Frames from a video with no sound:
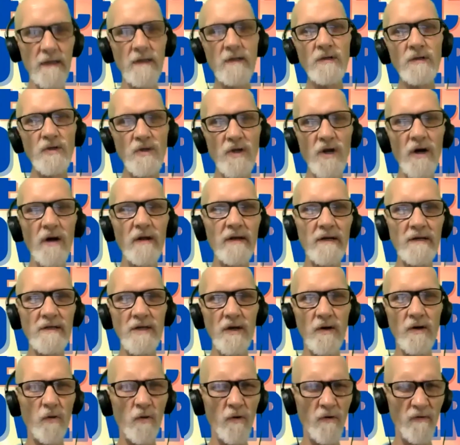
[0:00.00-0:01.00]
because you know how they
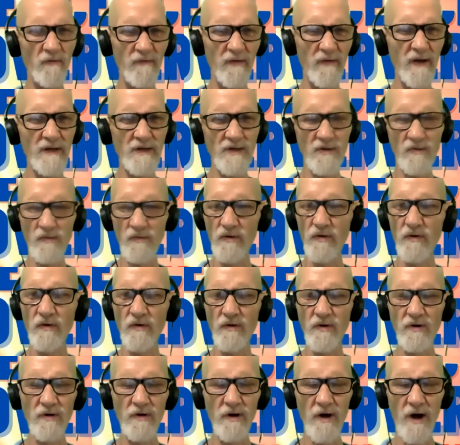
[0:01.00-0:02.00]
say cornflakes are real
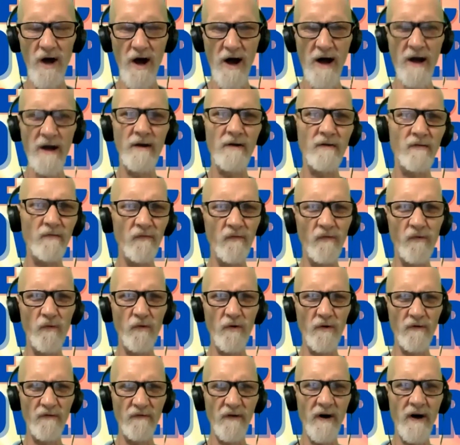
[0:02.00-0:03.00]
good. They're iron
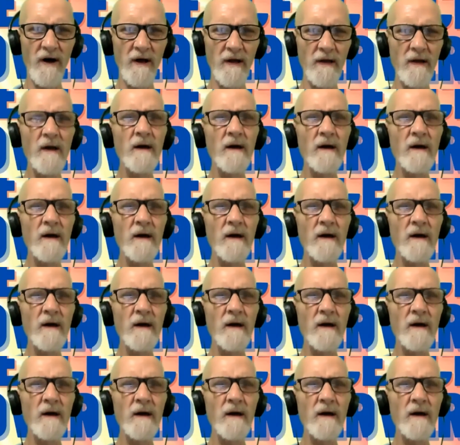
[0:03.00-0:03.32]
fortified.